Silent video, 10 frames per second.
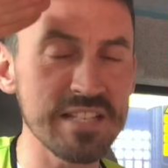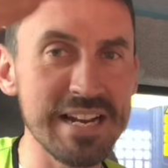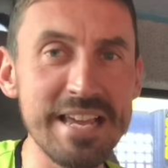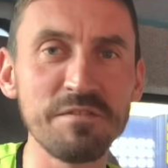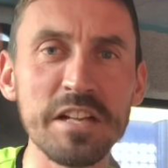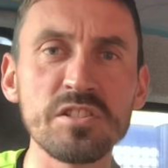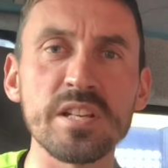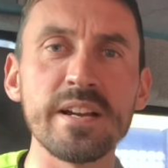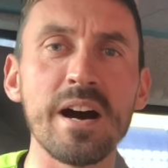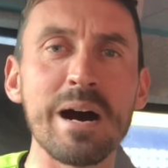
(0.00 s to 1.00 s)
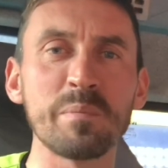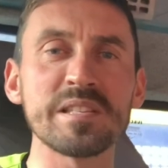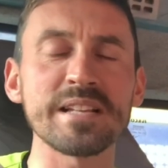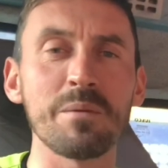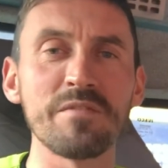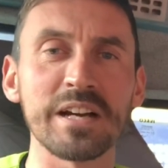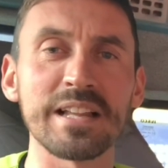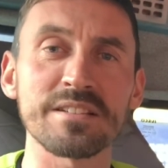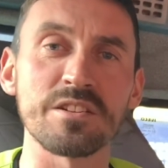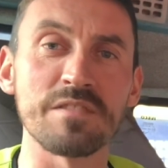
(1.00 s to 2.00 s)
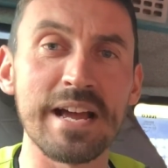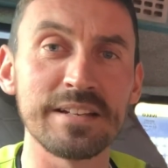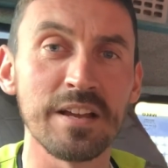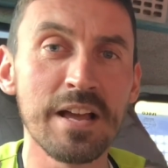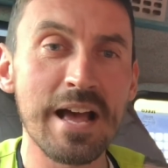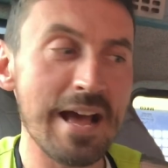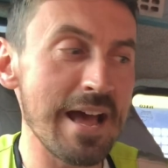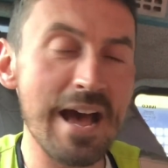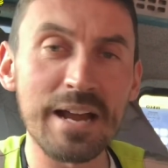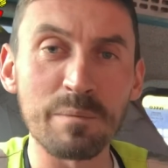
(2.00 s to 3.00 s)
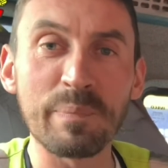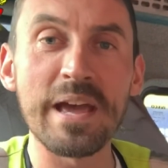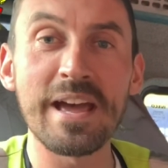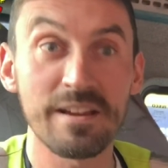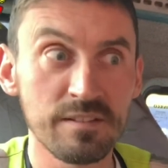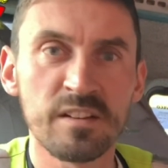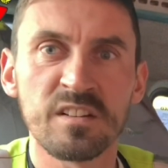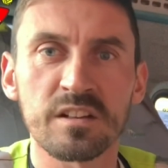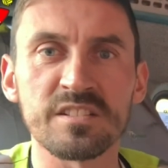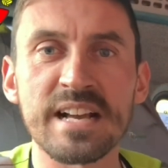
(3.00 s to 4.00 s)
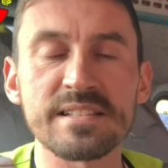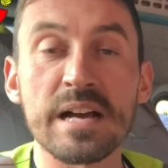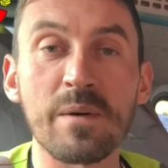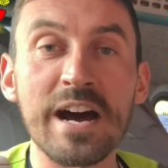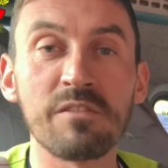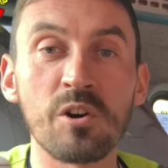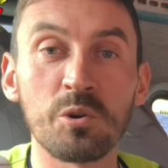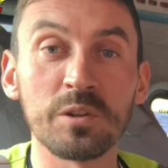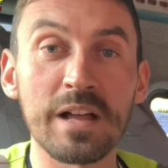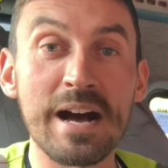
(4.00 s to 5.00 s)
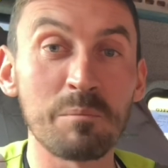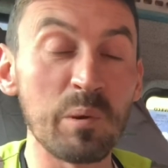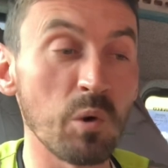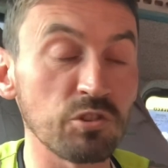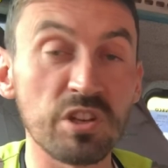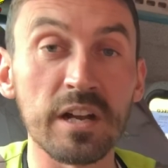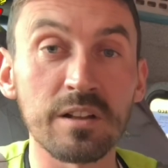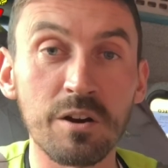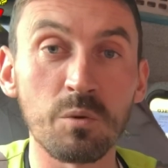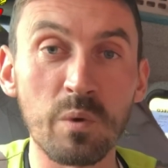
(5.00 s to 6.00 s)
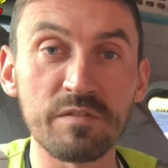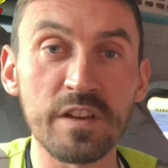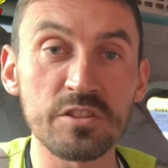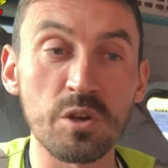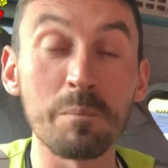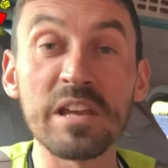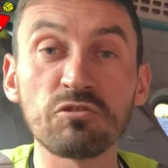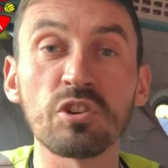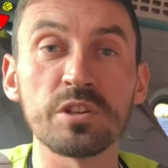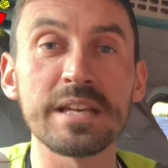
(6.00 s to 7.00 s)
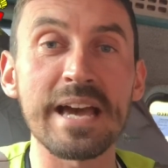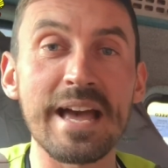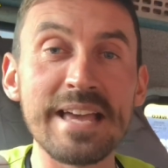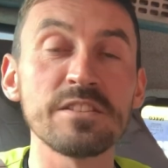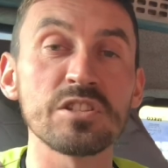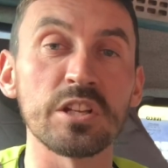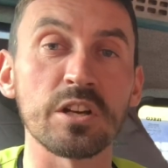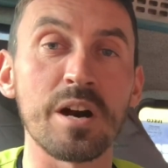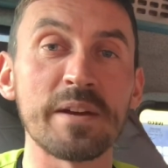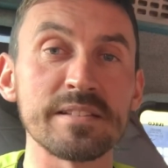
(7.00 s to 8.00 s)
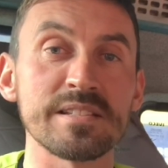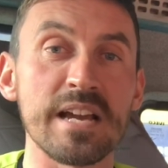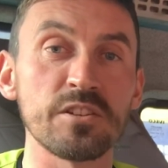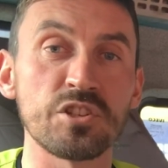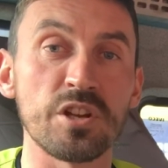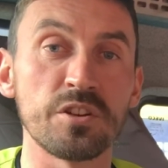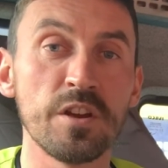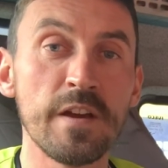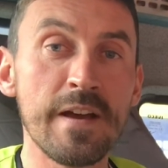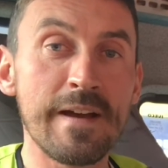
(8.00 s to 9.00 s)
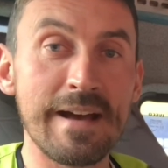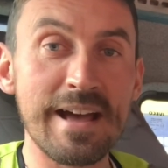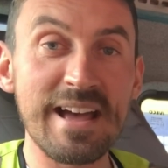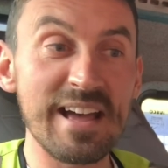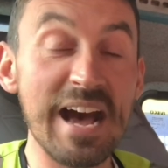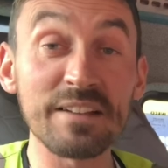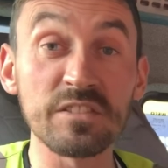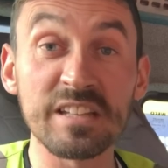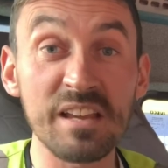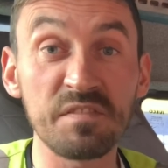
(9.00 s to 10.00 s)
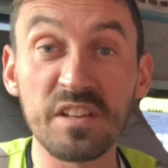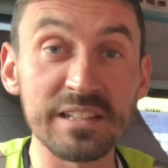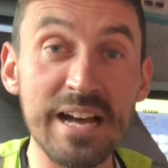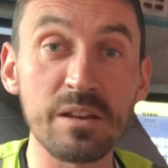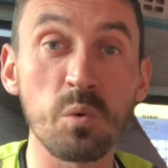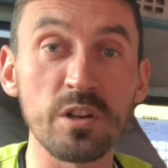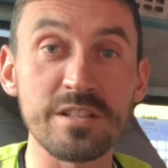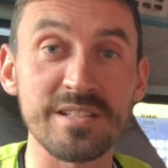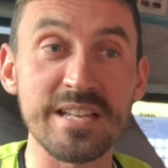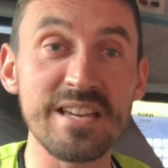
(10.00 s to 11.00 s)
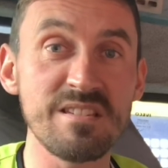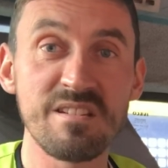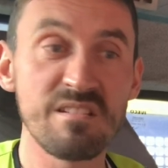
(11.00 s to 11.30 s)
an evening to you. I'll be sat with a glass of red uh, and a beer because that's how I roll. I'll be watching along with you. So make sure you get into the comment section. Uh, and if you like what you see,